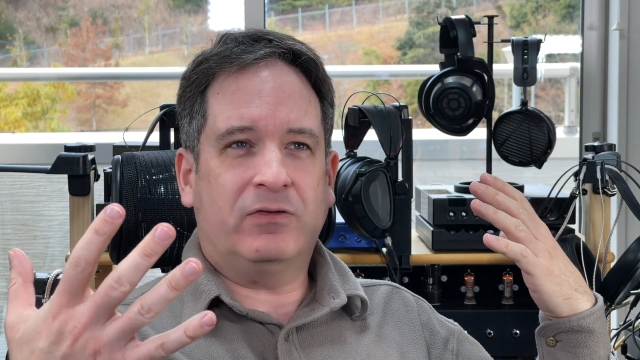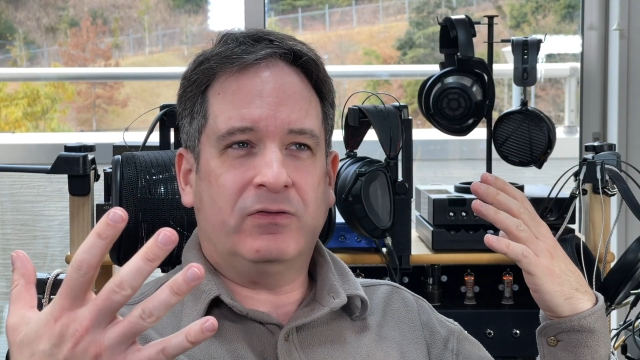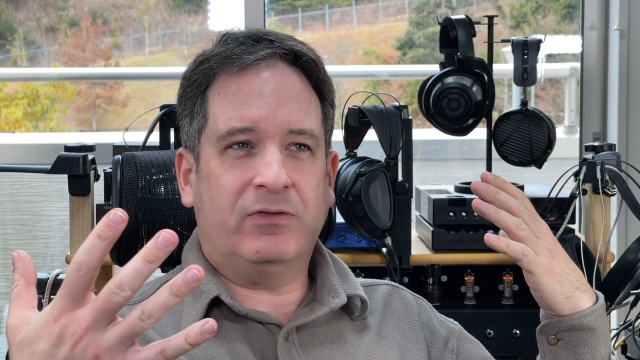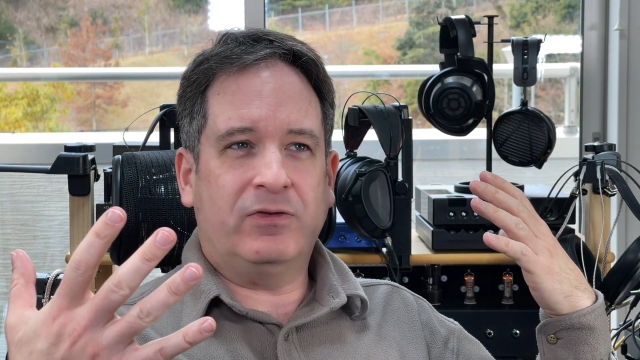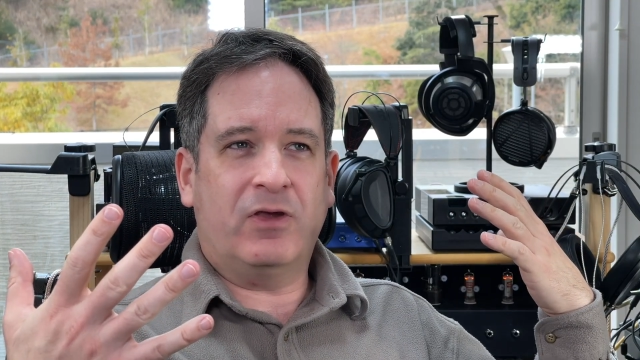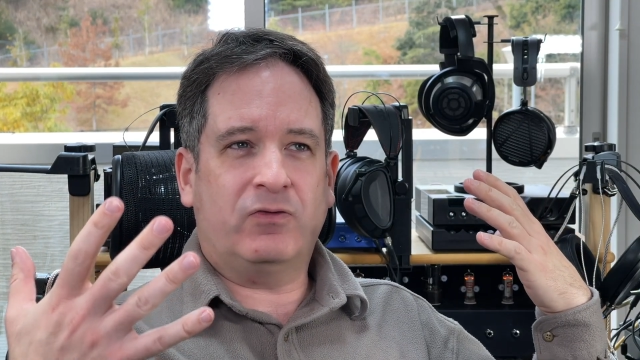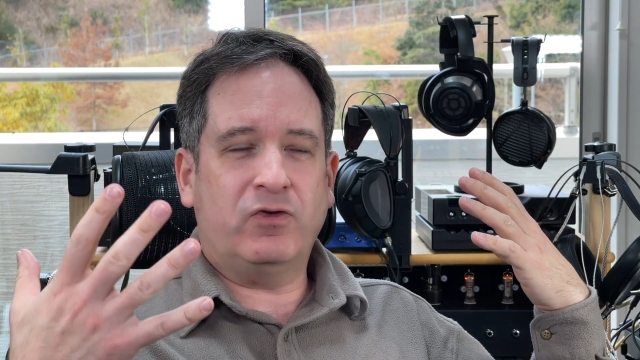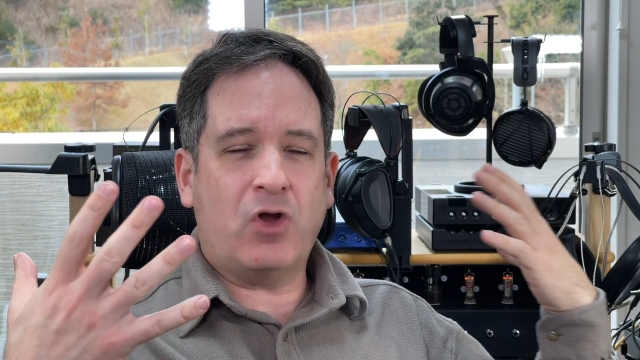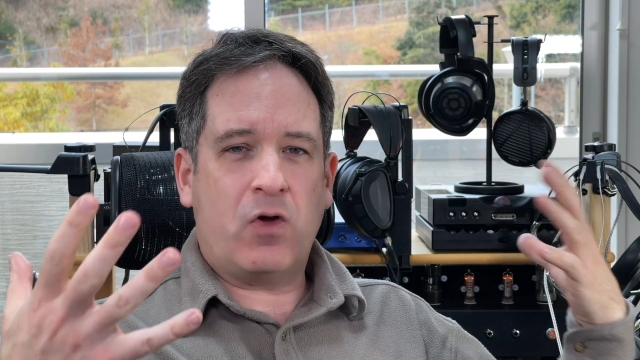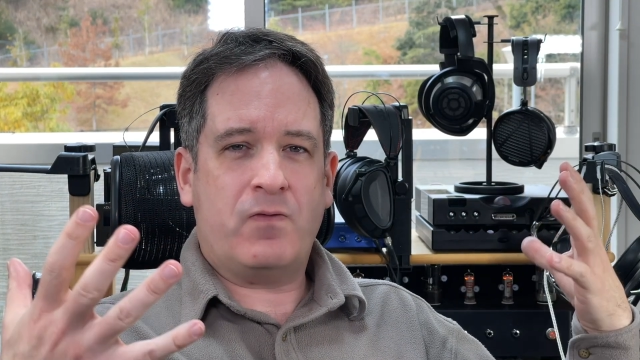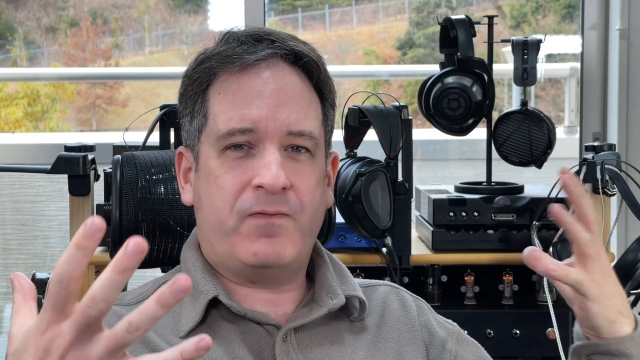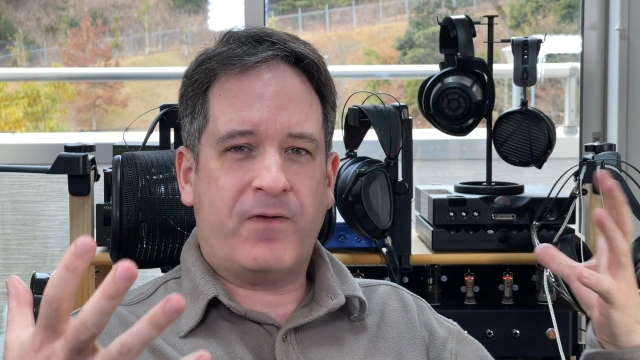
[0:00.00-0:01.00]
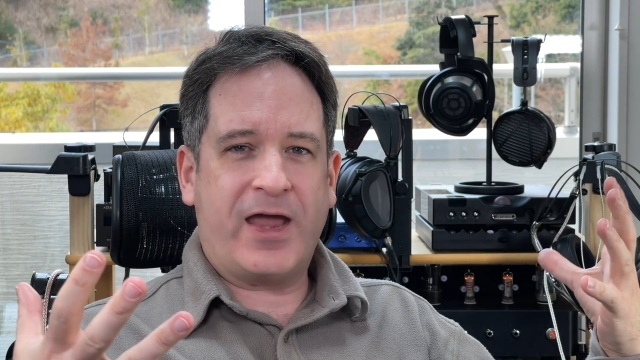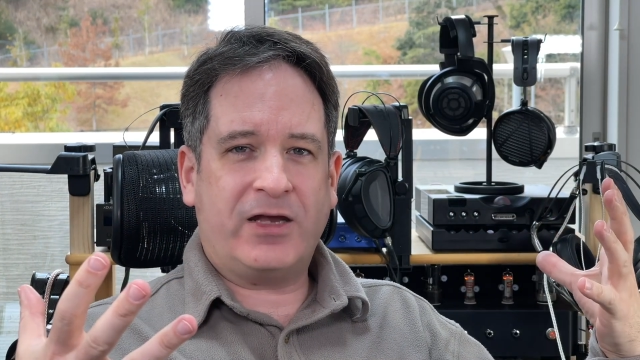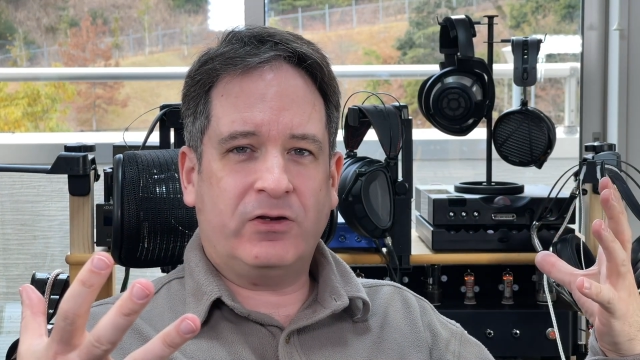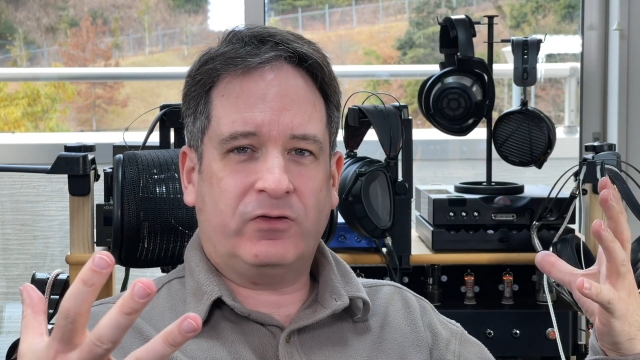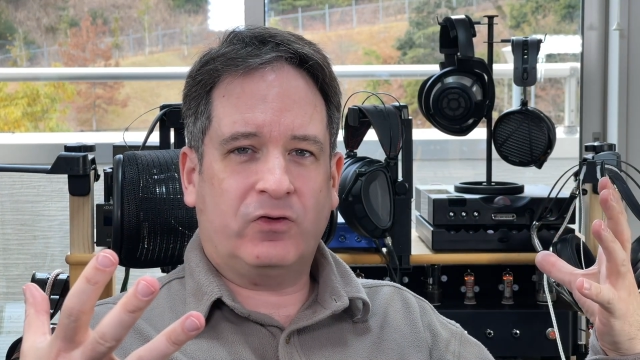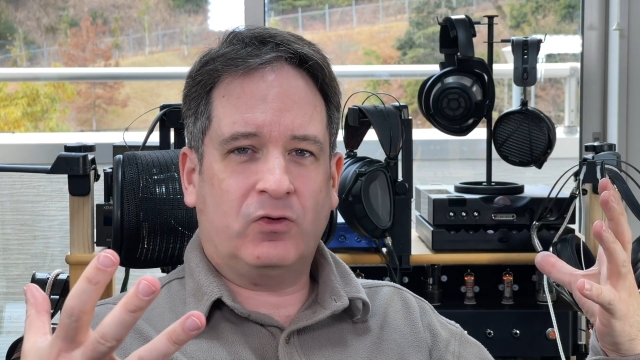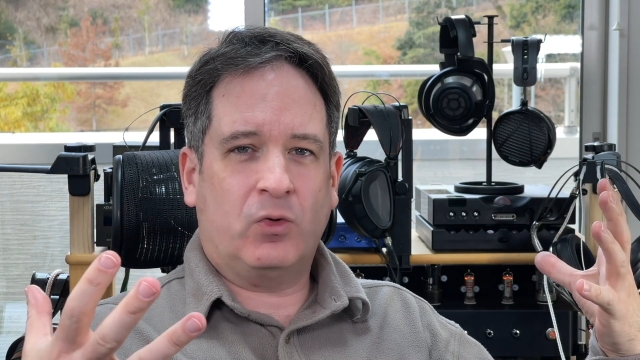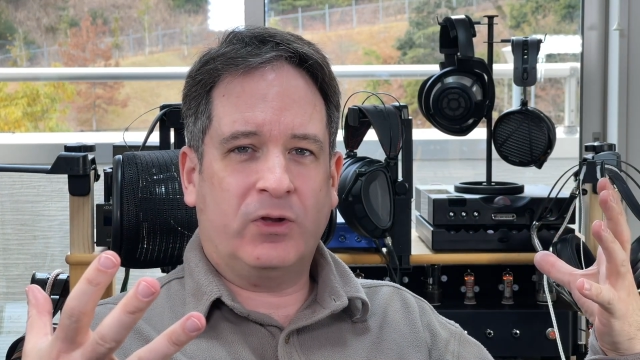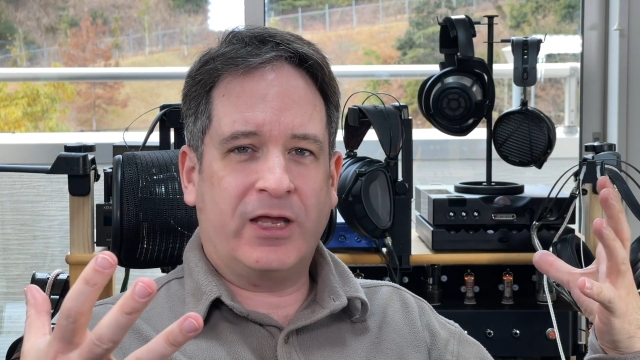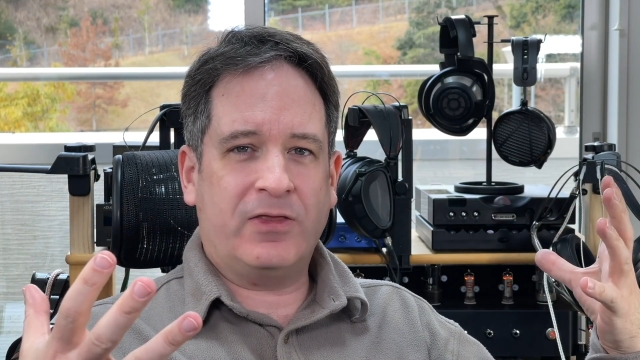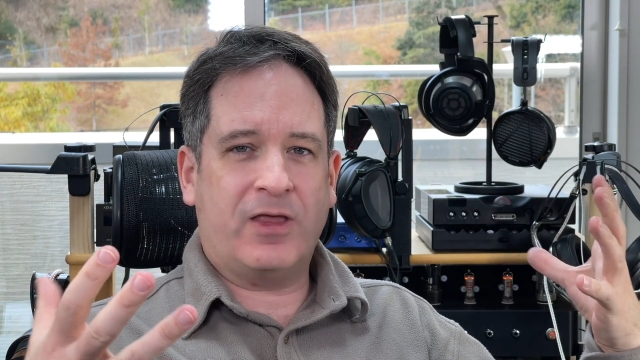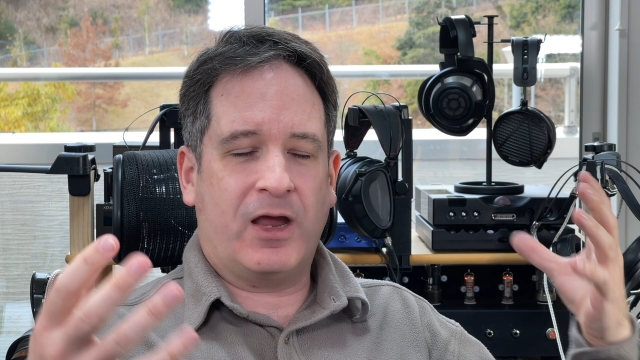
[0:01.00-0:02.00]
there's no vagueness at all
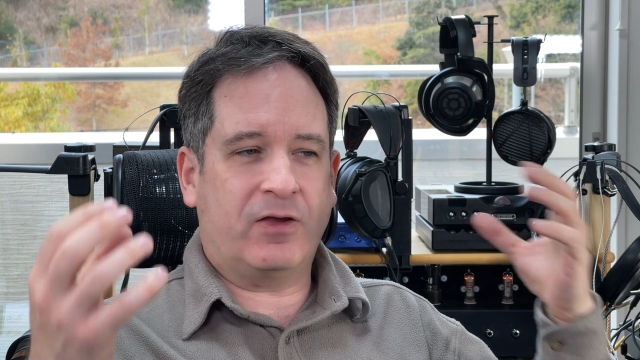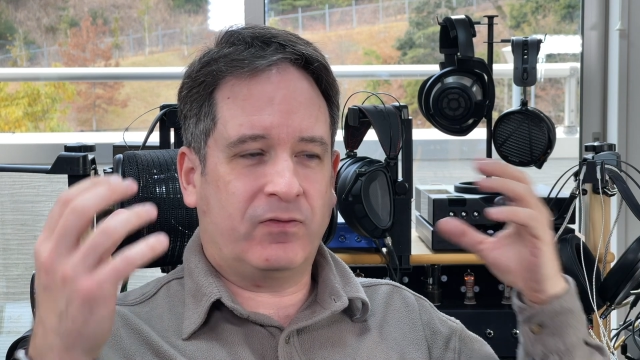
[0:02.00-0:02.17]
in there.